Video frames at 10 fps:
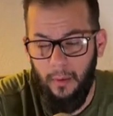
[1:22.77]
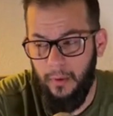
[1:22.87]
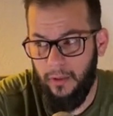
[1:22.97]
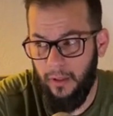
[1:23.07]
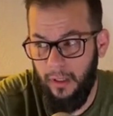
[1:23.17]

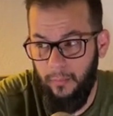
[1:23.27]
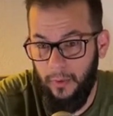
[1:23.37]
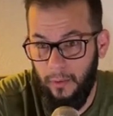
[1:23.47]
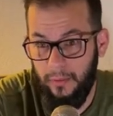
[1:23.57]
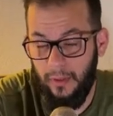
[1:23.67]
Maybe I should keep
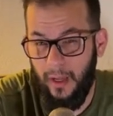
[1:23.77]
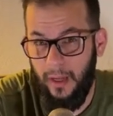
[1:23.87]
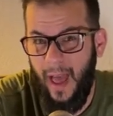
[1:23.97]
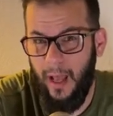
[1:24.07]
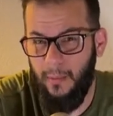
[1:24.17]
those and
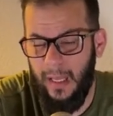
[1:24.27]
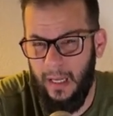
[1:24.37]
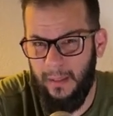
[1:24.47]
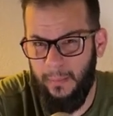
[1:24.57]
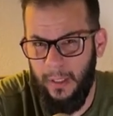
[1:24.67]
like add them in
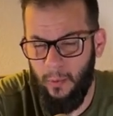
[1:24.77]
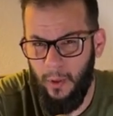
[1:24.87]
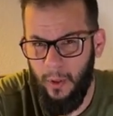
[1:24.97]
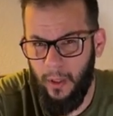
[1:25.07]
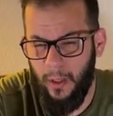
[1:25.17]
as
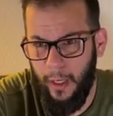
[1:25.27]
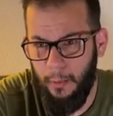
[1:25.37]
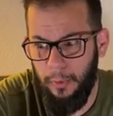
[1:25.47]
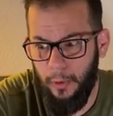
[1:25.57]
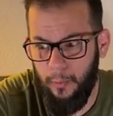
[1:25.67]
B-roll or like
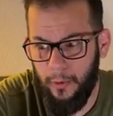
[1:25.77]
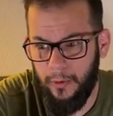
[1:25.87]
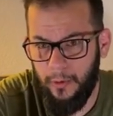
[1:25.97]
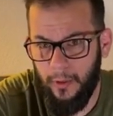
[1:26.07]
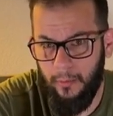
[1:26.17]
bloopers
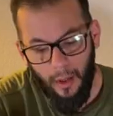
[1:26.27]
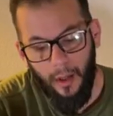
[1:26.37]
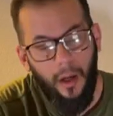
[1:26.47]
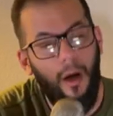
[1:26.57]
or something.